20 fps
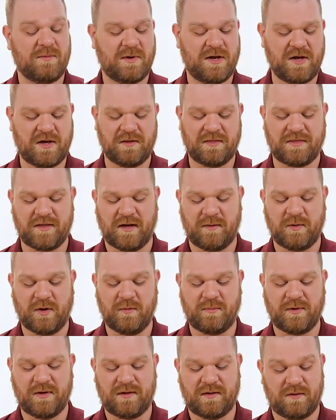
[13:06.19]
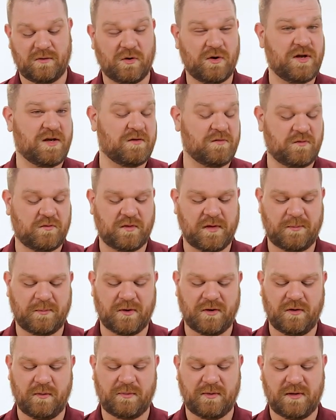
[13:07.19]
But you could thumb open it, or you could
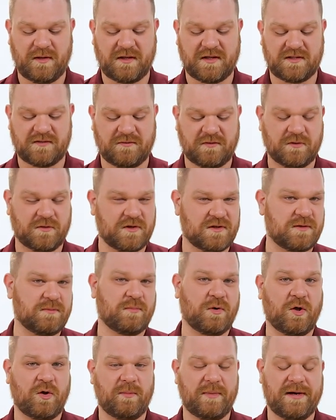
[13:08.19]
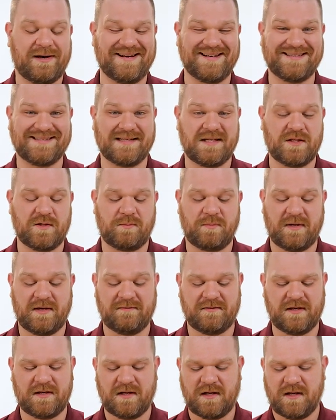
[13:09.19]
flipper open it, because of course ball bearings in the
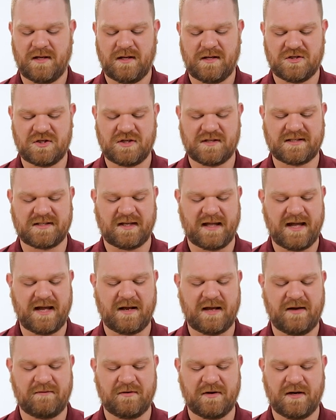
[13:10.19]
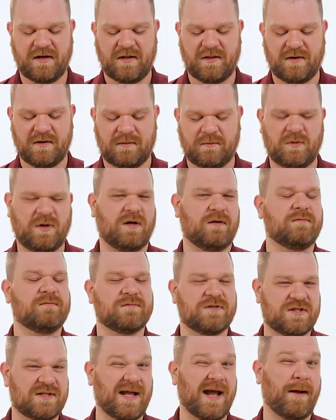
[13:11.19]
pivot, just like every other, well,
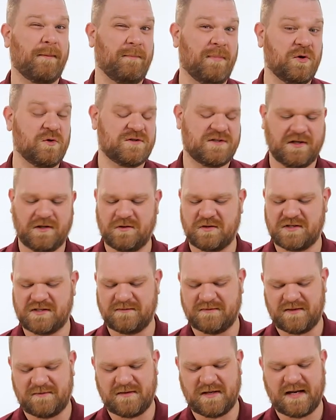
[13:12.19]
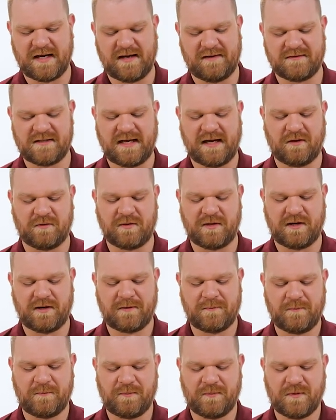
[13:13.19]
just like most other Civivi knives out there.